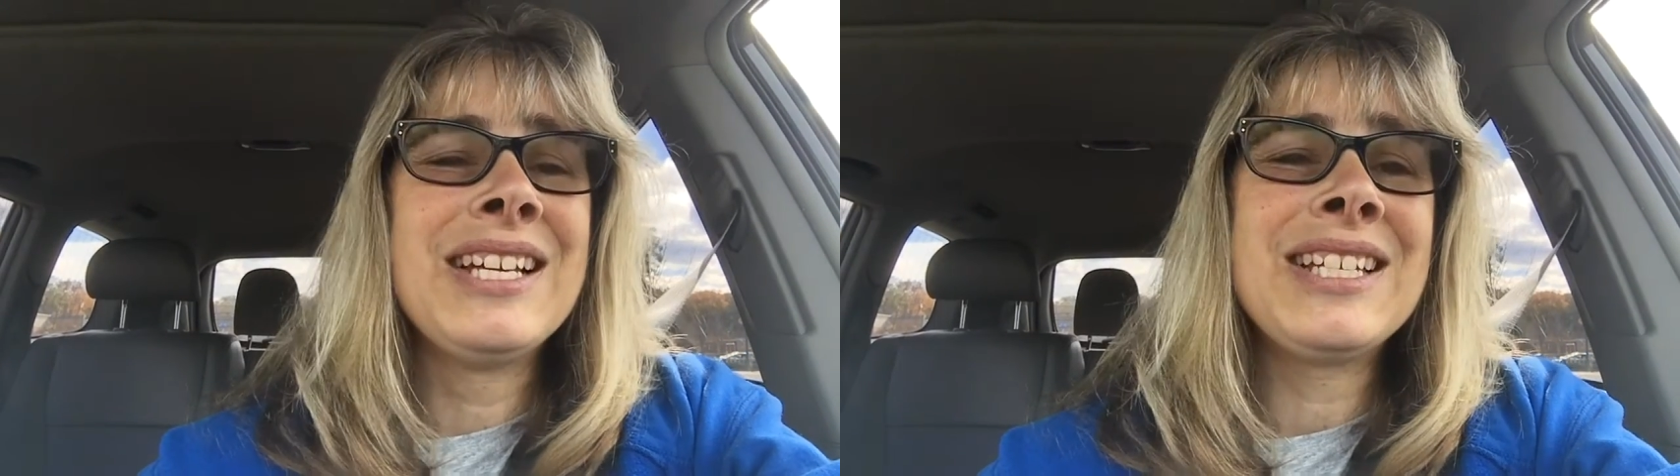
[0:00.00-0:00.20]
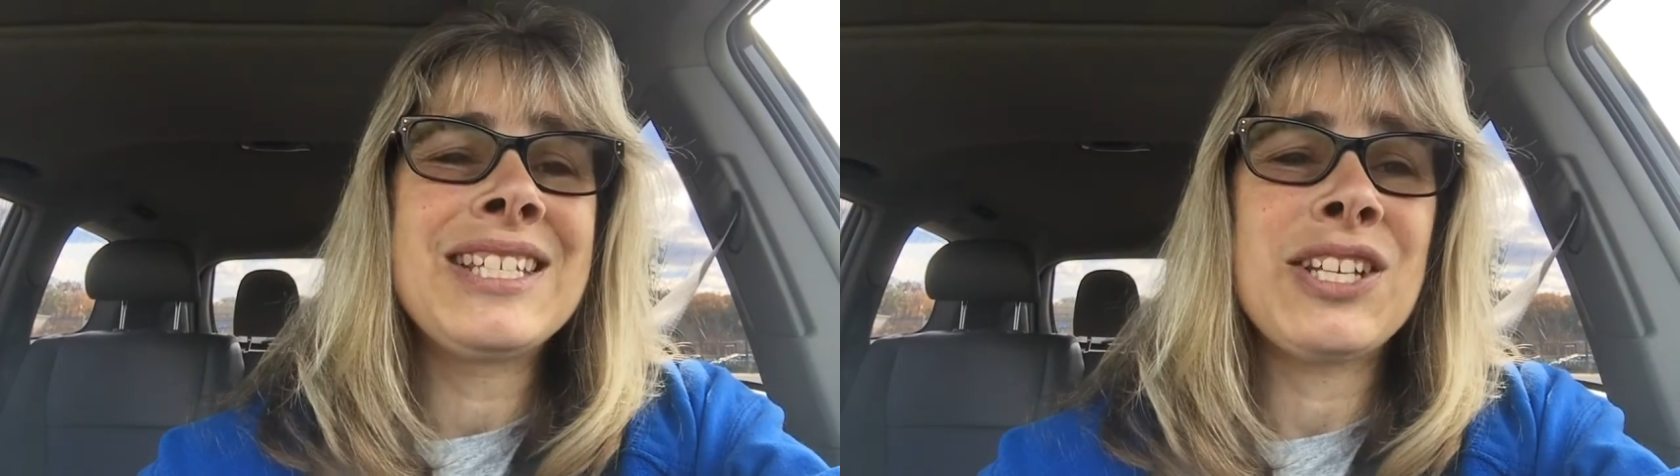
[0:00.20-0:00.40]

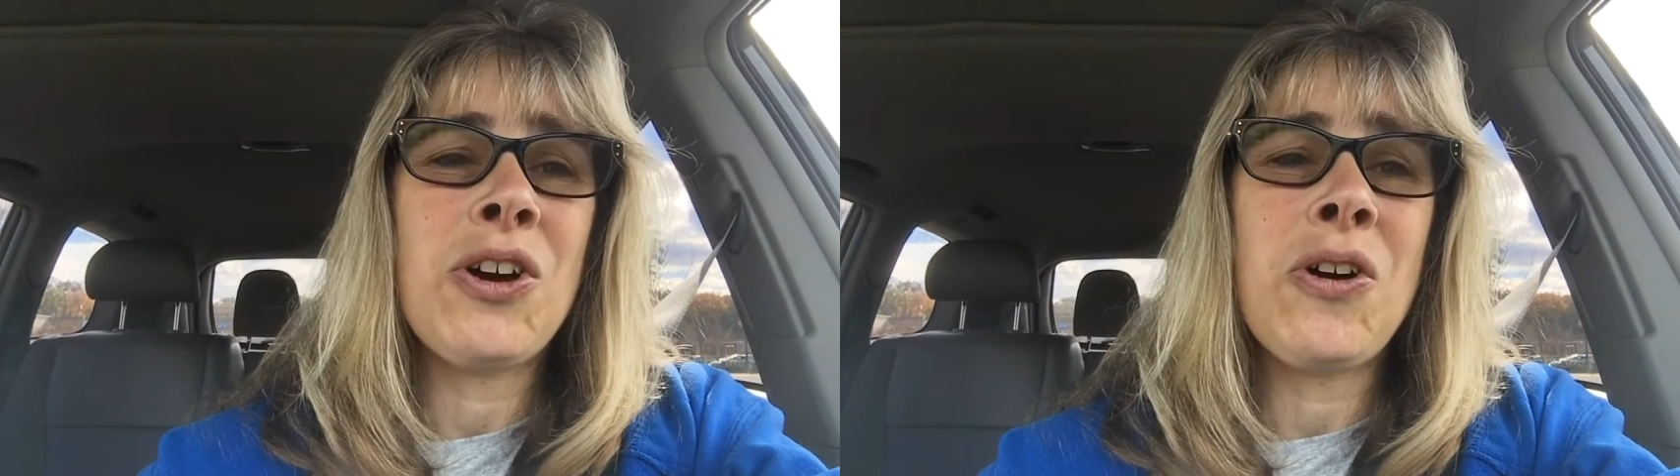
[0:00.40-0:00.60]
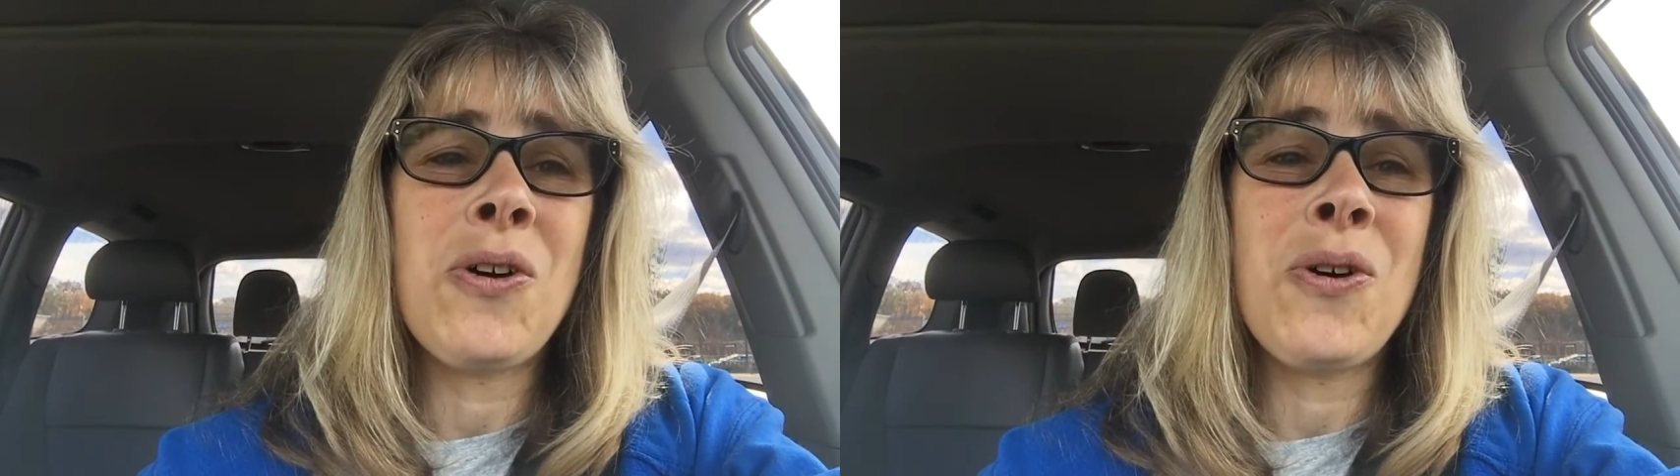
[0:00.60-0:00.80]

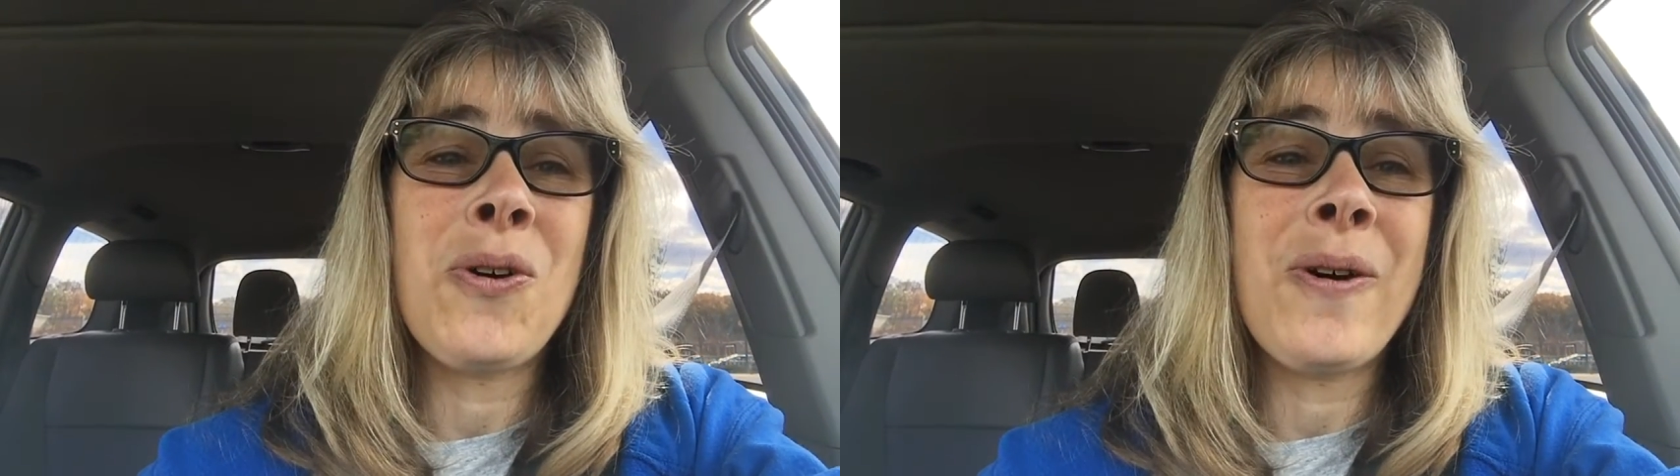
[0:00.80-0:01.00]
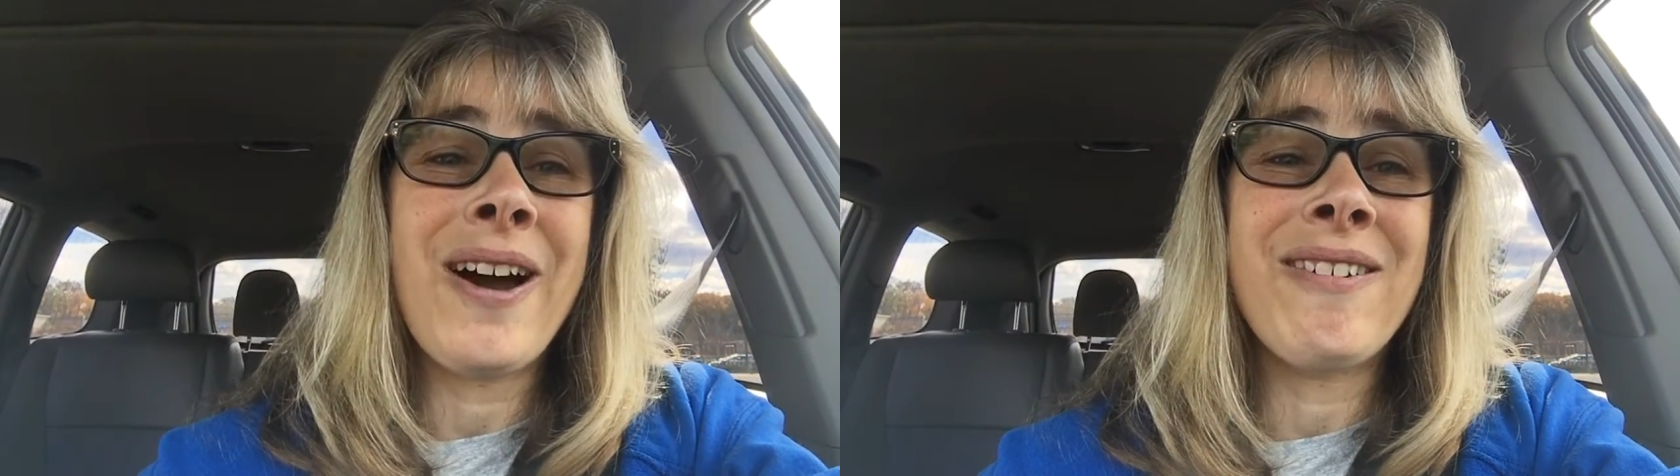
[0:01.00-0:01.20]
So
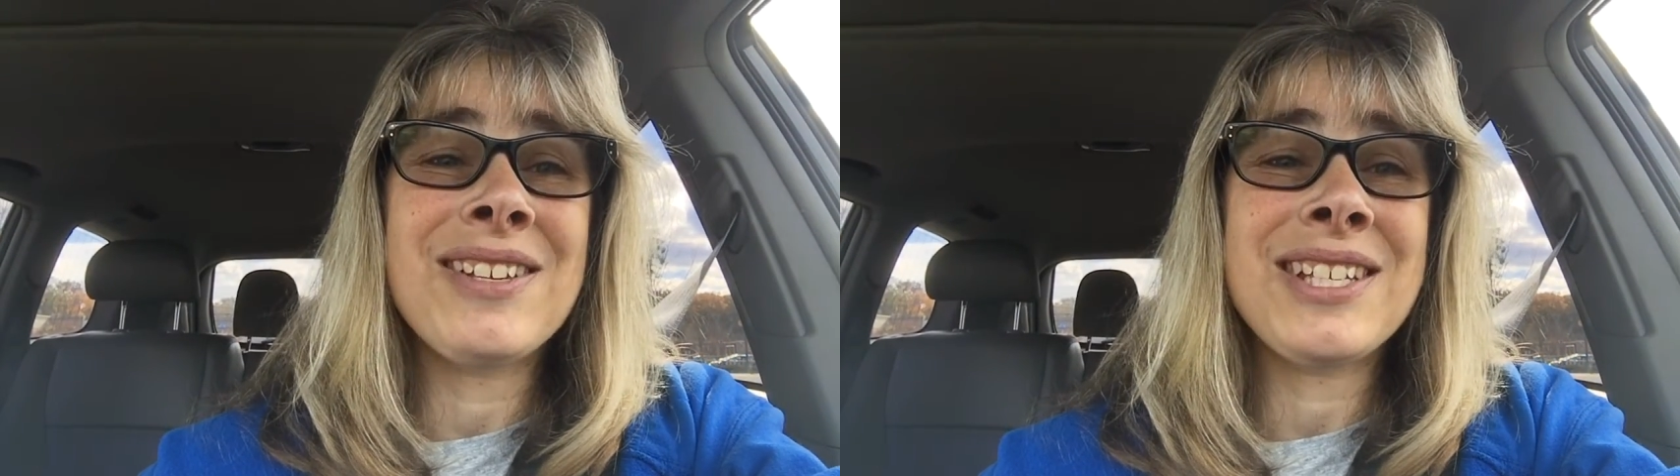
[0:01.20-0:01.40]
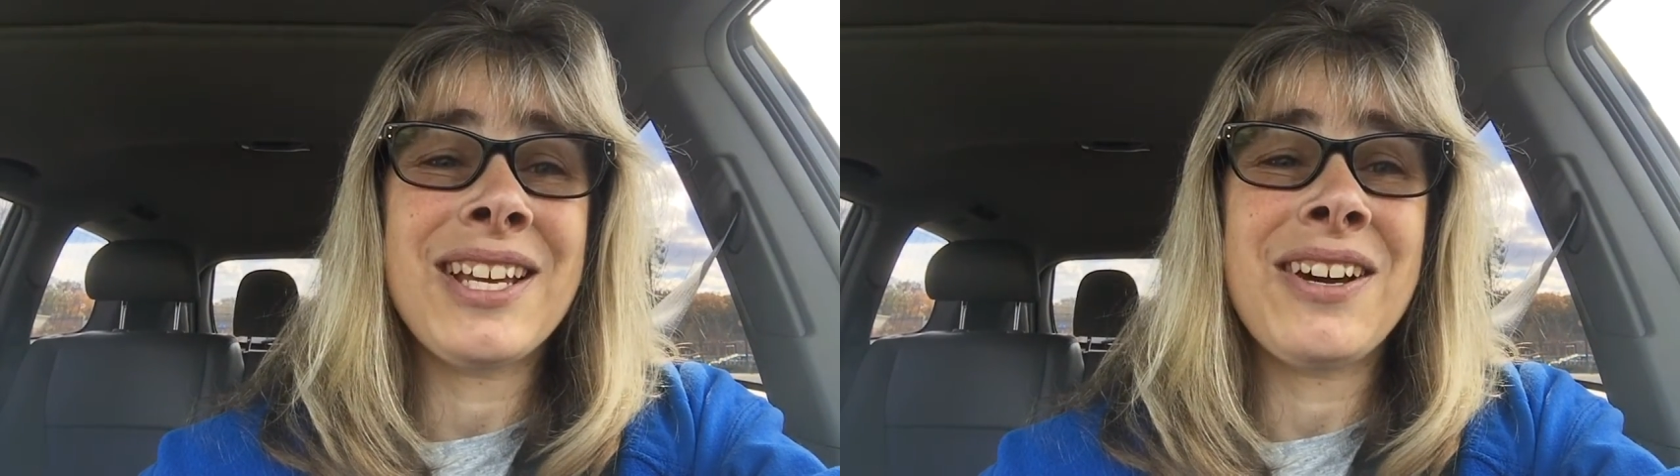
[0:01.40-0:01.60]

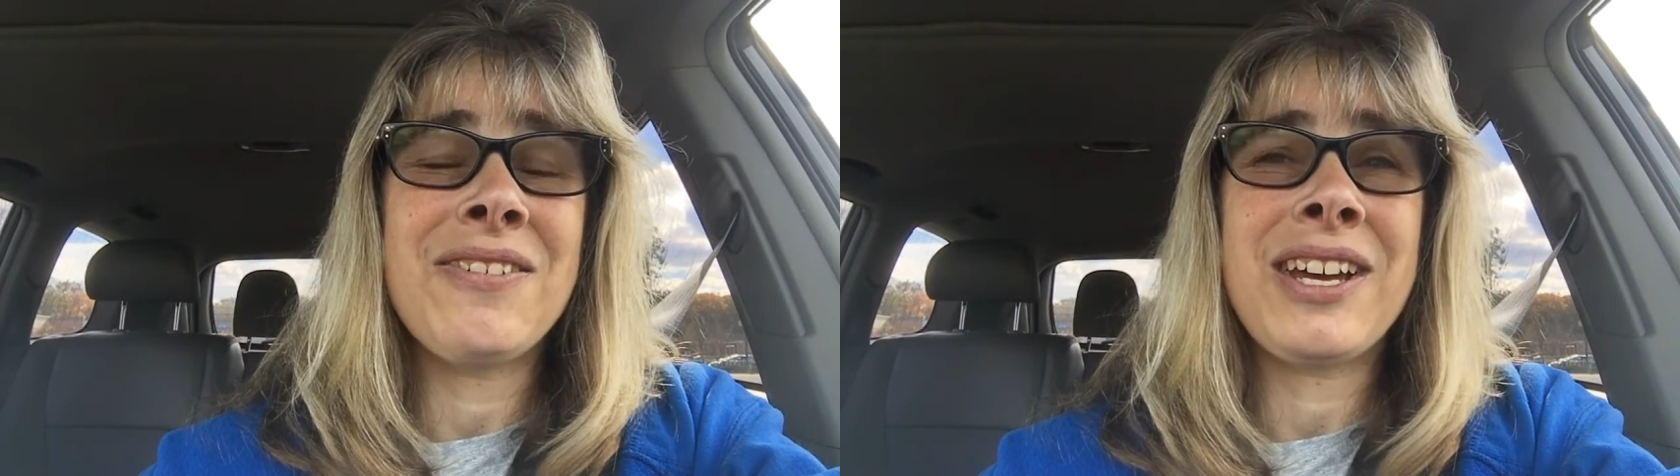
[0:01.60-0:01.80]
I was like,